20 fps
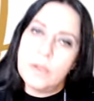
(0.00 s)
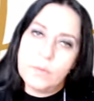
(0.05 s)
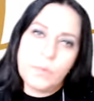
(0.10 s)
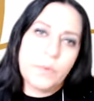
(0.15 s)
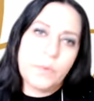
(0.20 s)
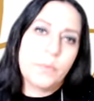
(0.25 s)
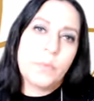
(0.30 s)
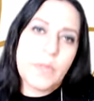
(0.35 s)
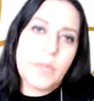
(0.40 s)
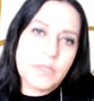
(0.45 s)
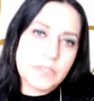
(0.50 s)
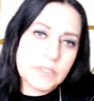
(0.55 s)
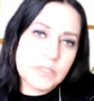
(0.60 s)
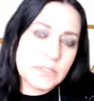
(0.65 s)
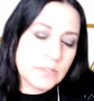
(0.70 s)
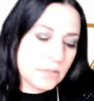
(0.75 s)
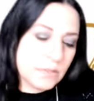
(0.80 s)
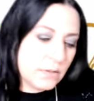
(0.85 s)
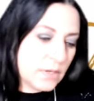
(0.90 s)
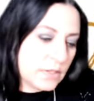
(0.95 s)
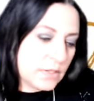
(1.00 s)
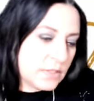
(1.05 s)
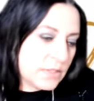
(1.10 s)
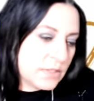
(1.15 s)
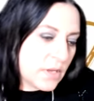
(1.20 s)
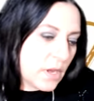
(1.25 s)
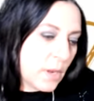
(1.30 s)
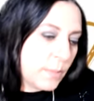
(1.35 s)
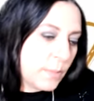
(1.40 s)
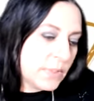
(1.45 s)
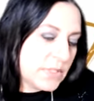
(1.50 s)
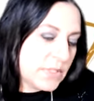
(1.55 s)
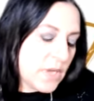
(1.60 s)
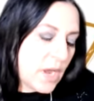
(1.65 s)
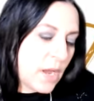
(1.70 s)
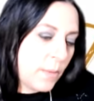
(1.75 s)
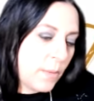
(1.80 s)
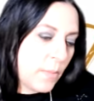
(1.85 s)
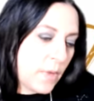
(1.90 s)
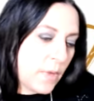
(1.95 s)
Let's set up a time.